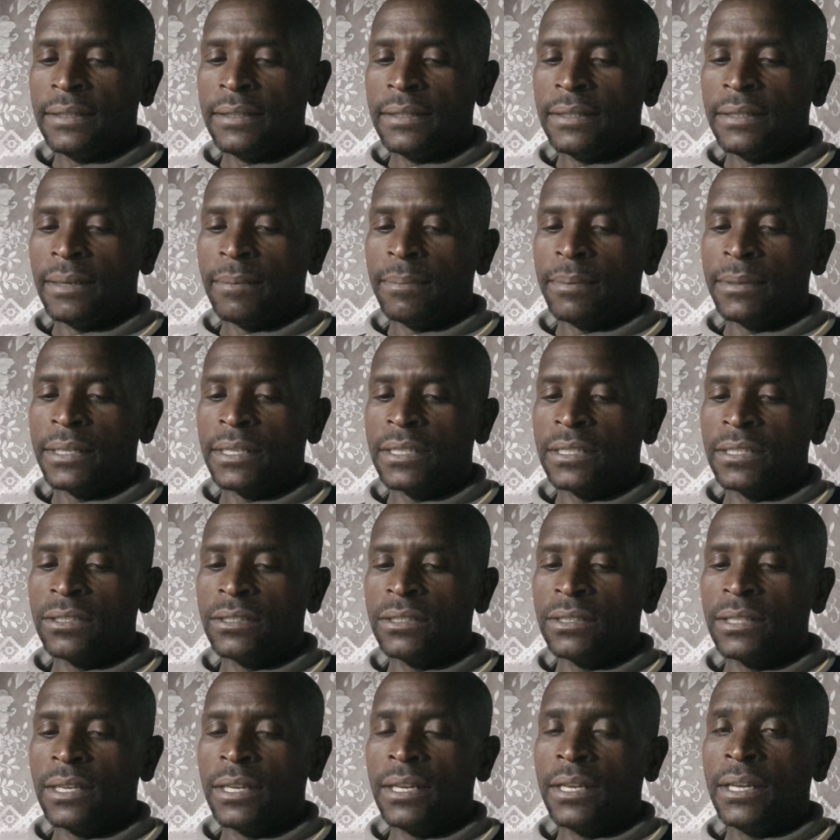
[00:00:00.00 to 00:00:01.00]
in applications
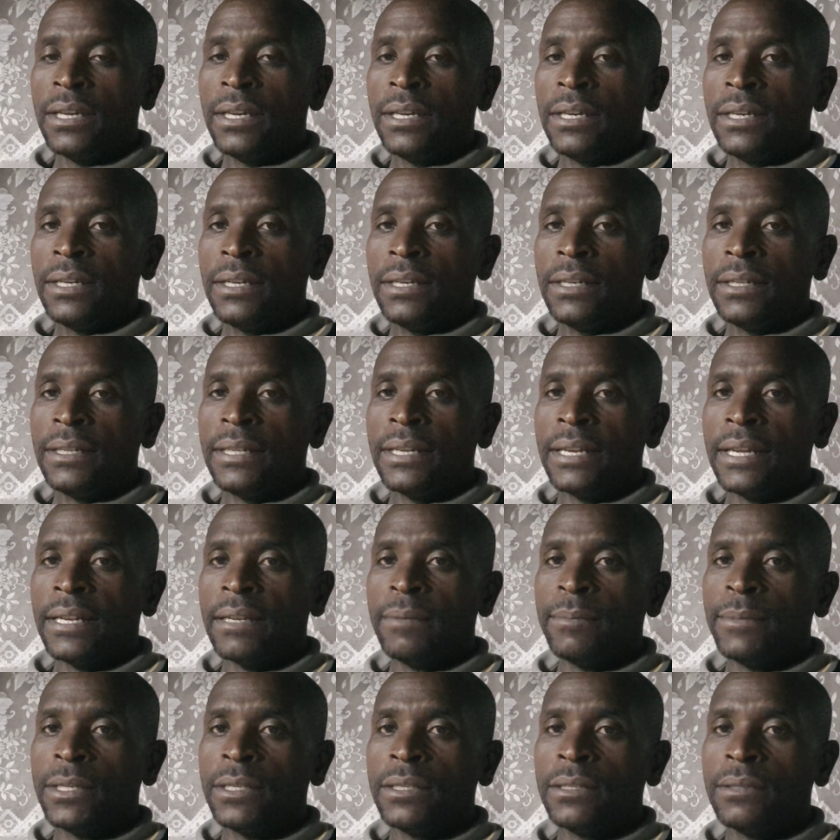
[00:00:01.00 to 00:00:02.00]
is the learner
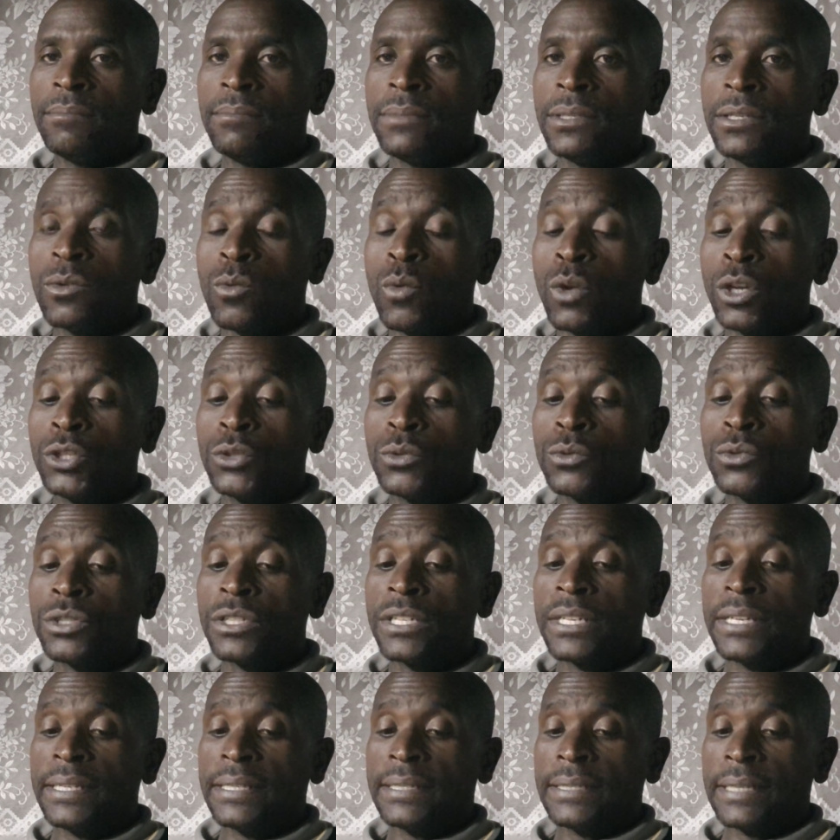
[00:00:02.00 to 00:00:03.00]
may be required to
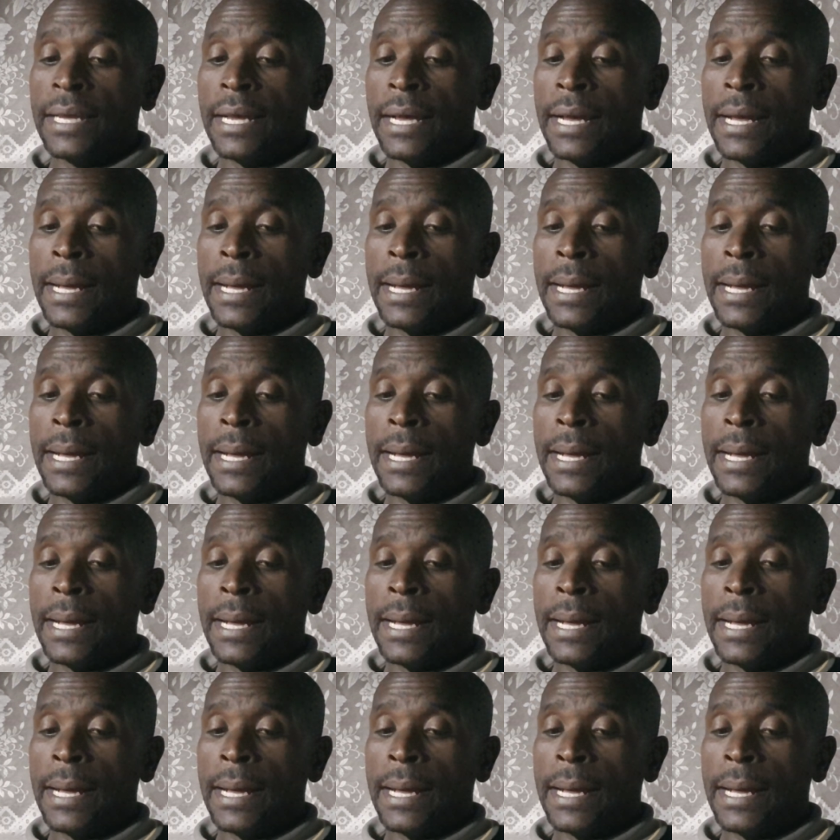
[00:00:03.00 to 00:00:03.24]
state